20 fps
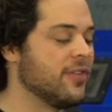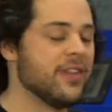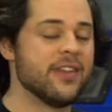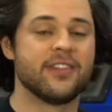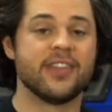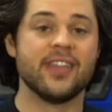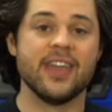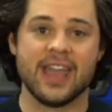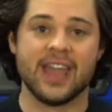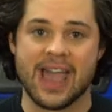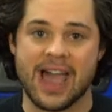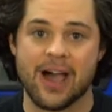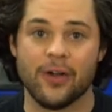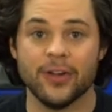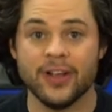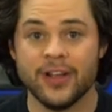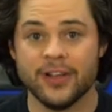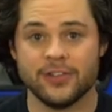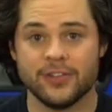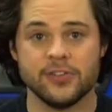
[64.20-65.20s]
this thing
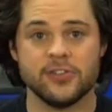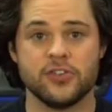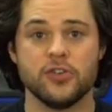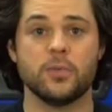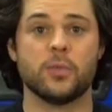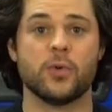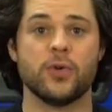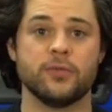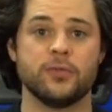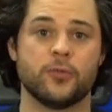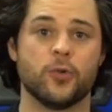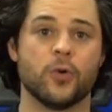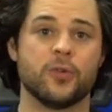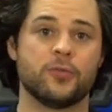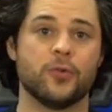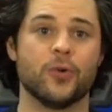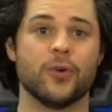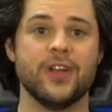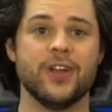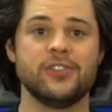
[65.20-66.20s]
out to
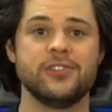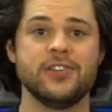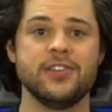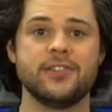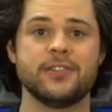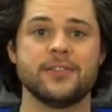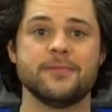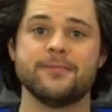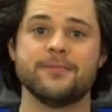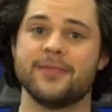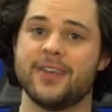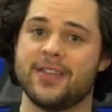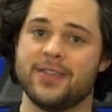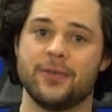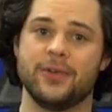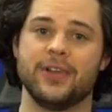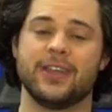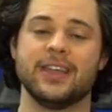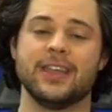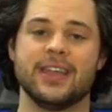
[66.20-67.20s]
2.44 inches, and
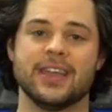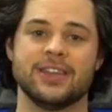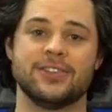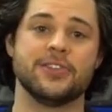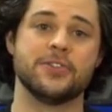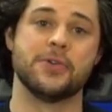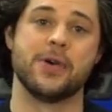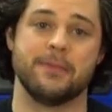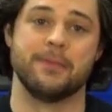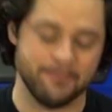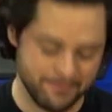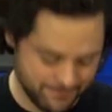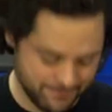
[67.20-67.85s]
then we can get to it.